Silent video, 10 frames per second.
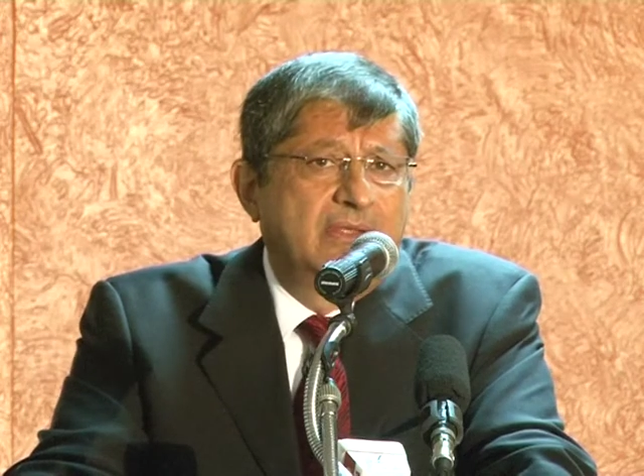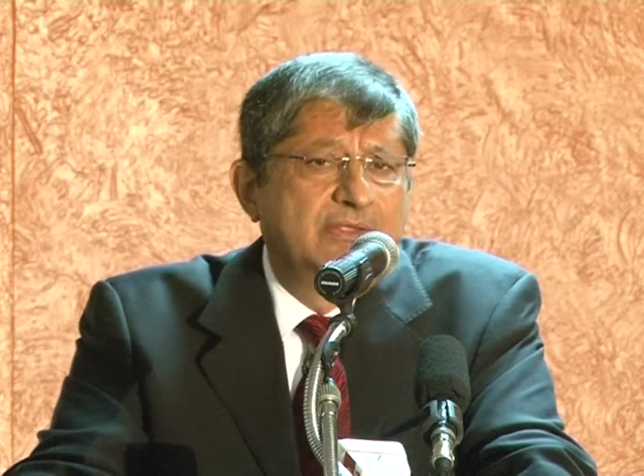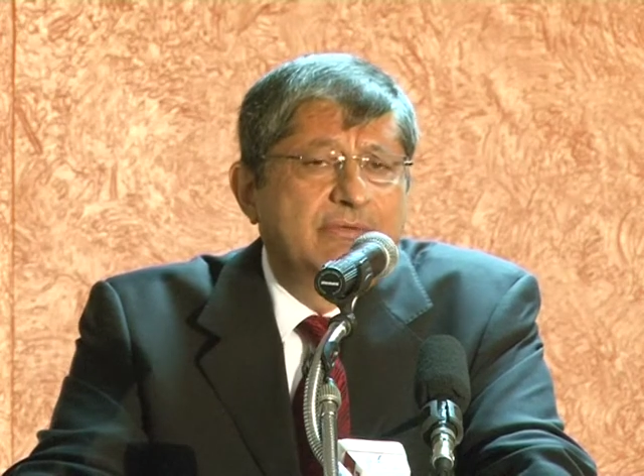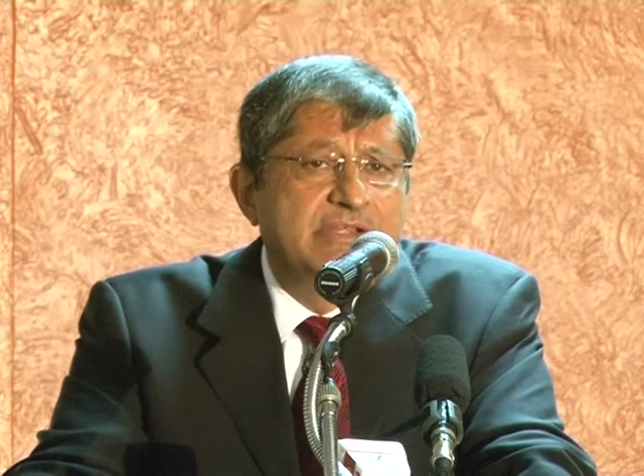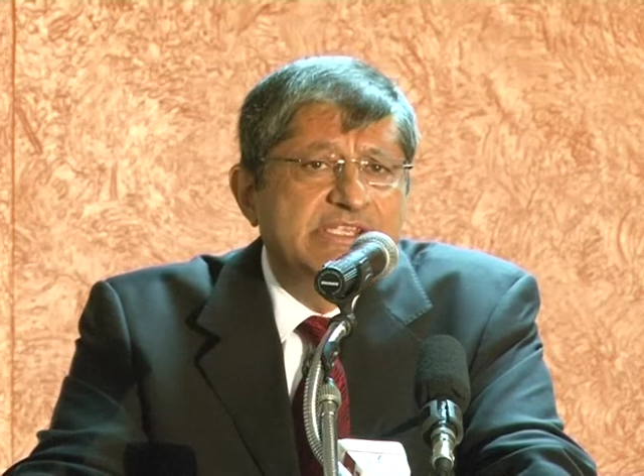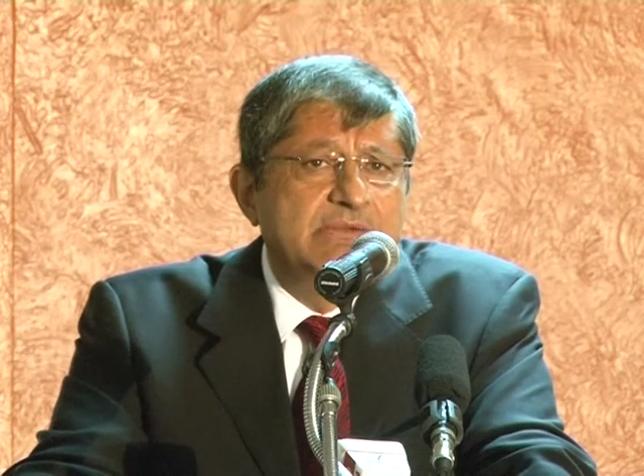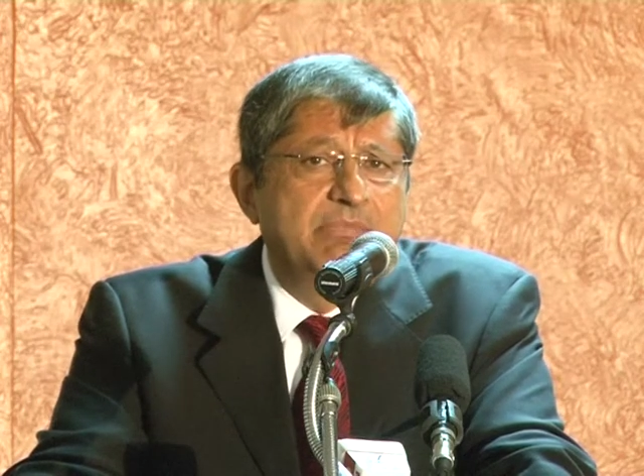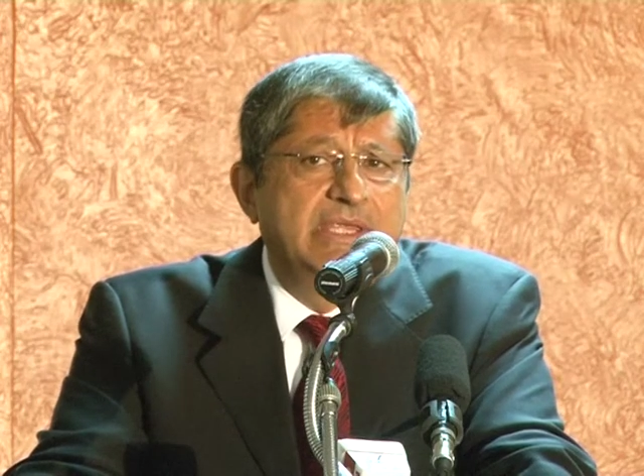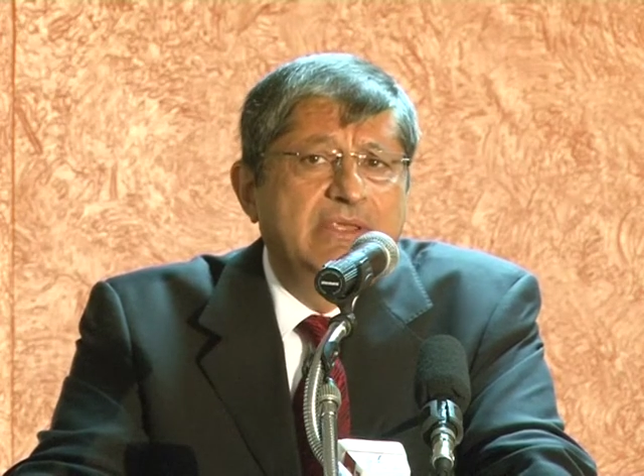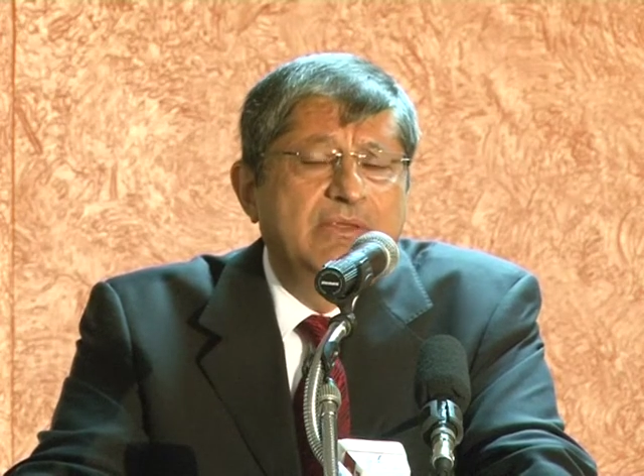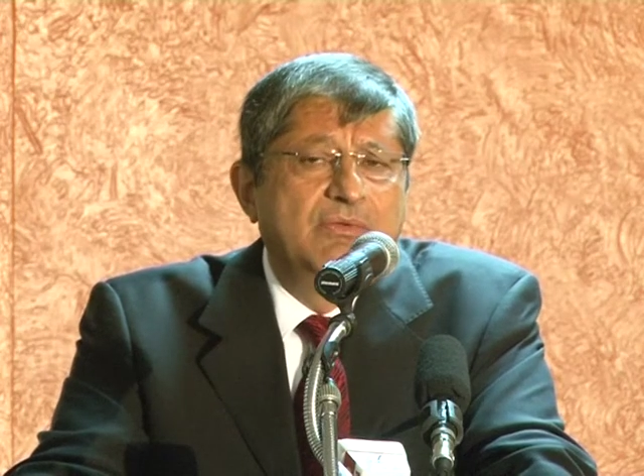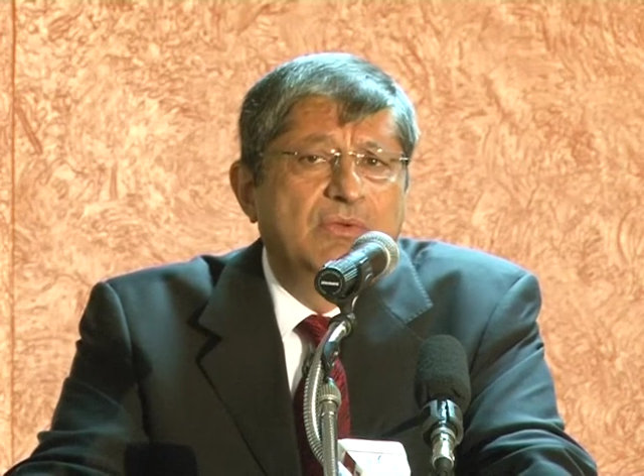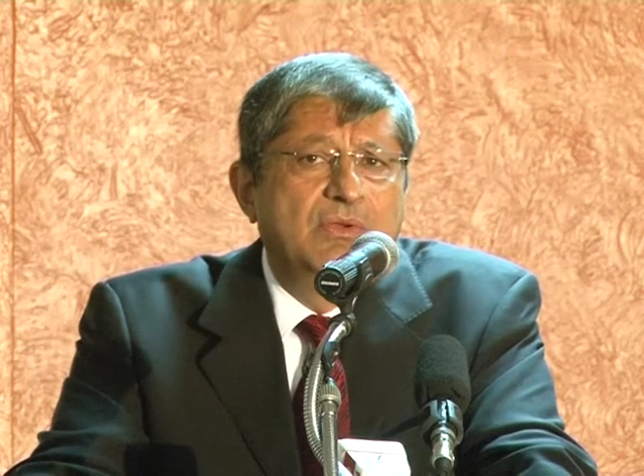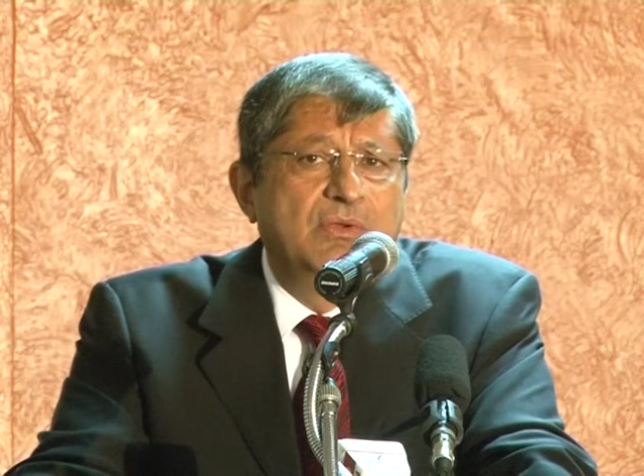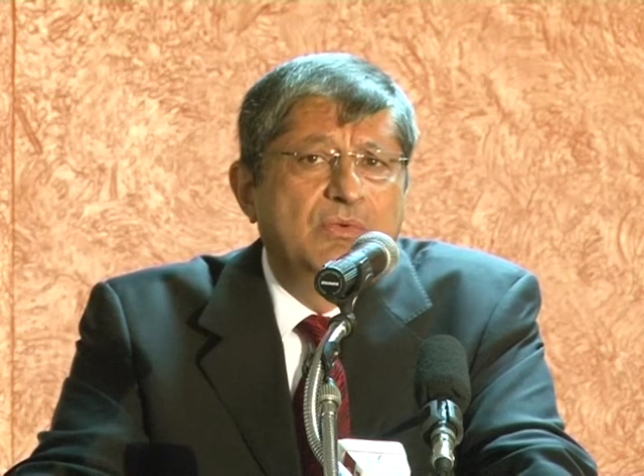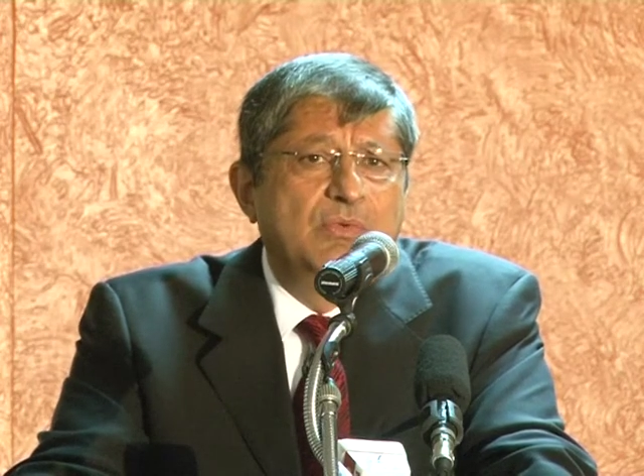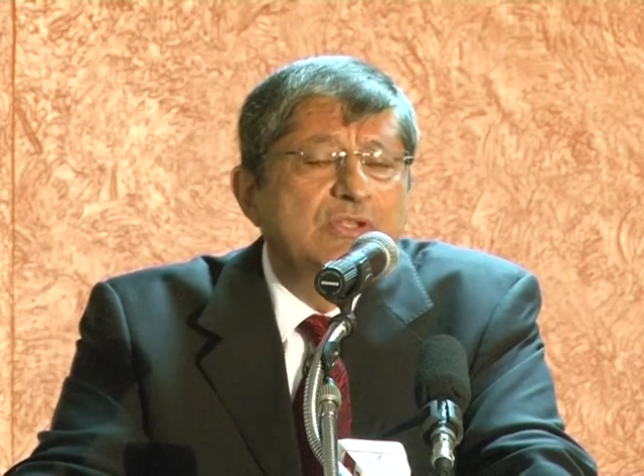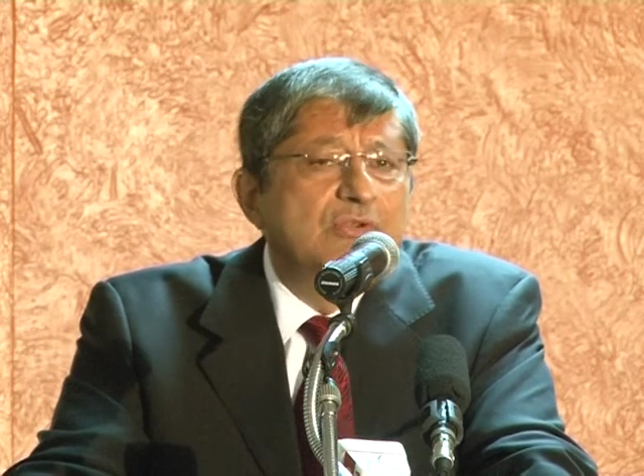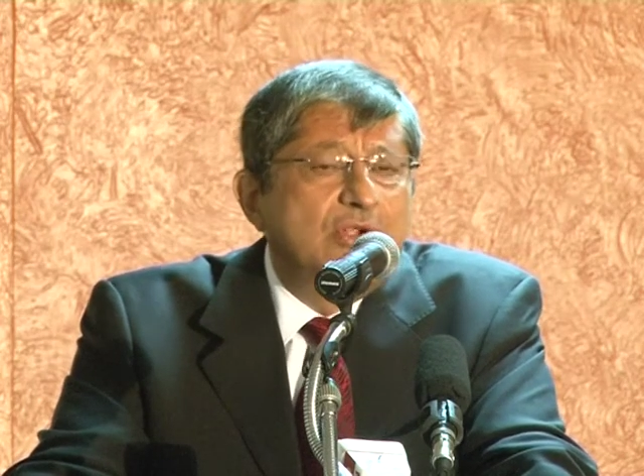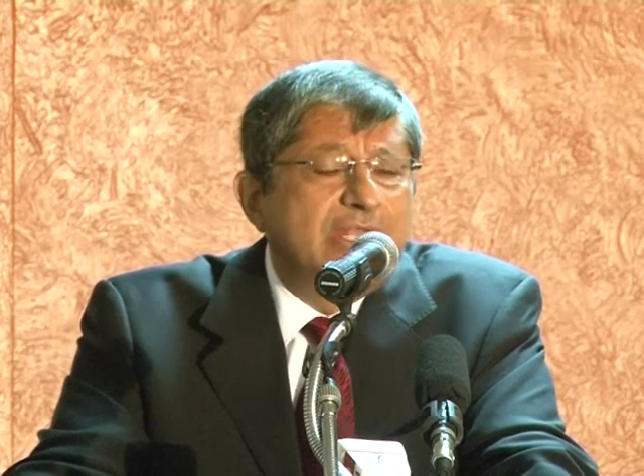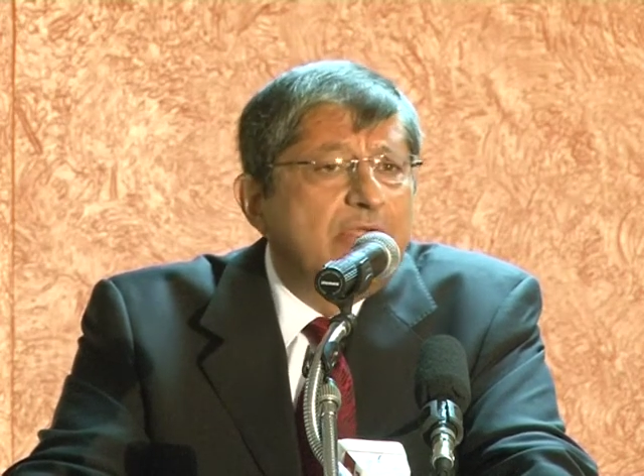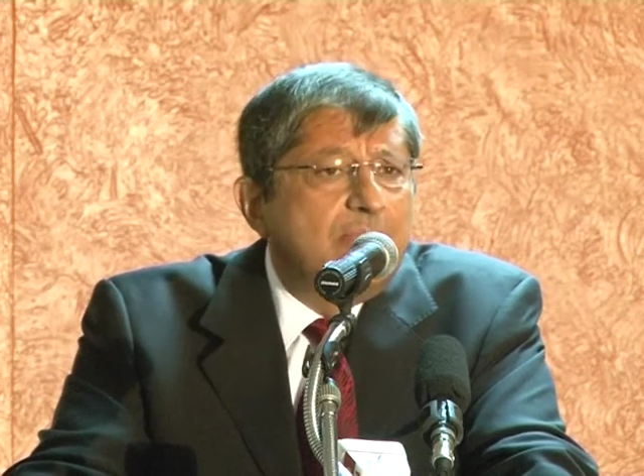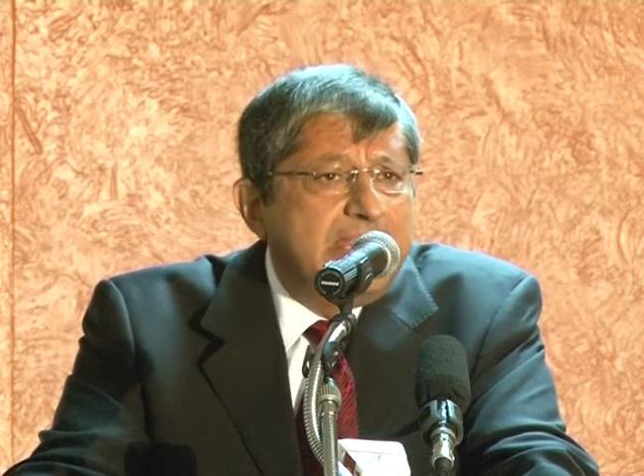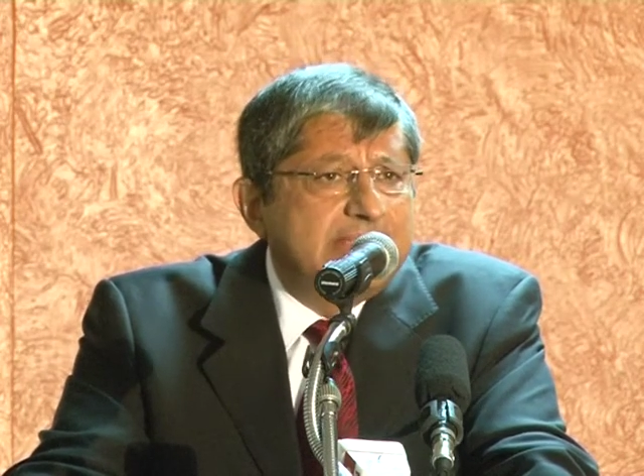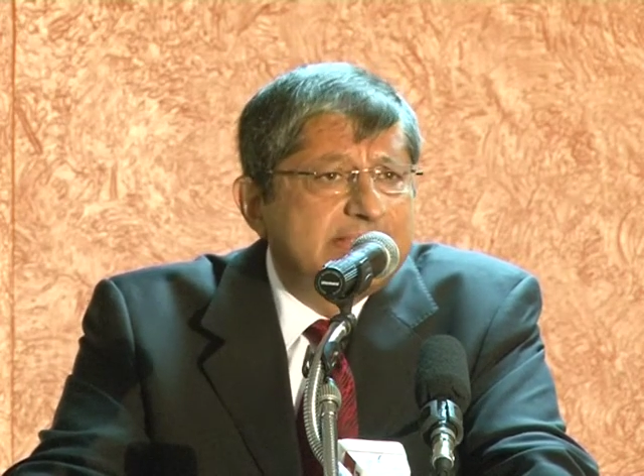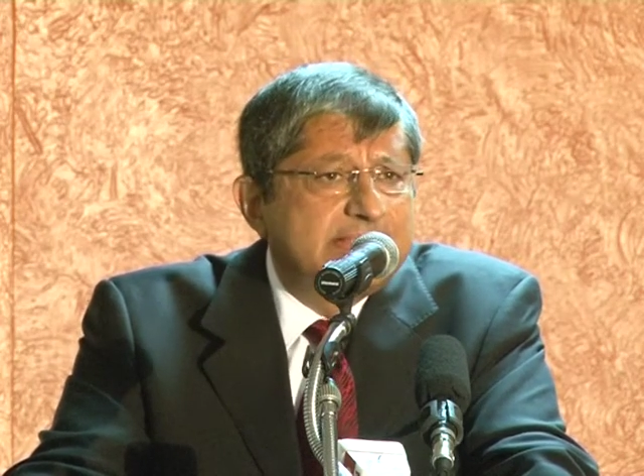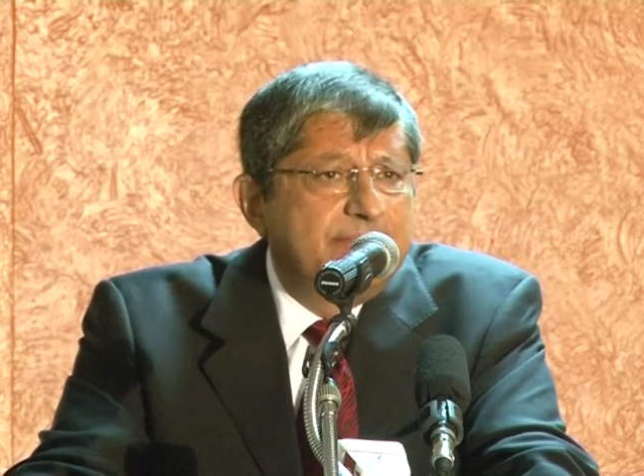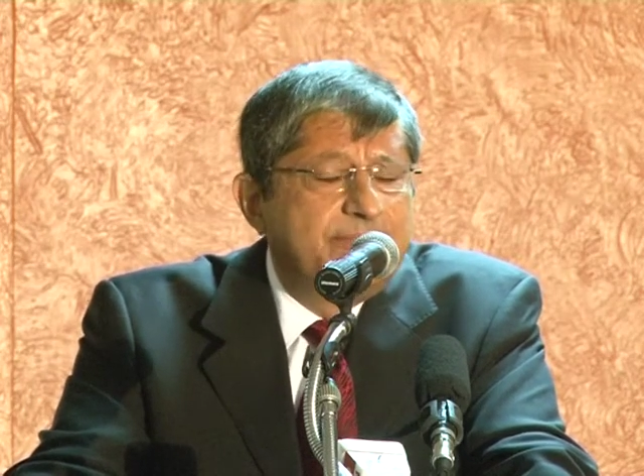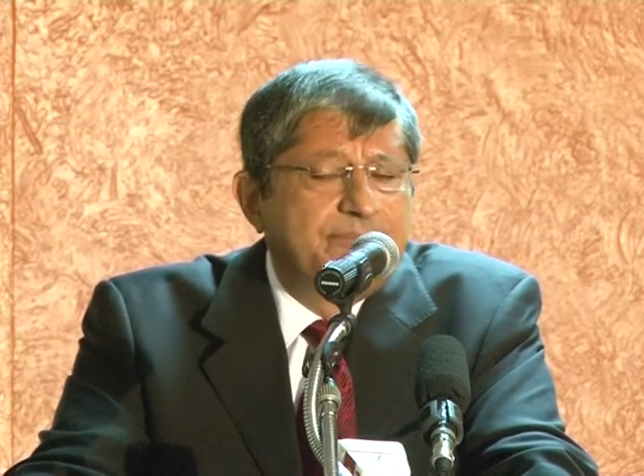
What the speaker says: The reason being, we do not have maize.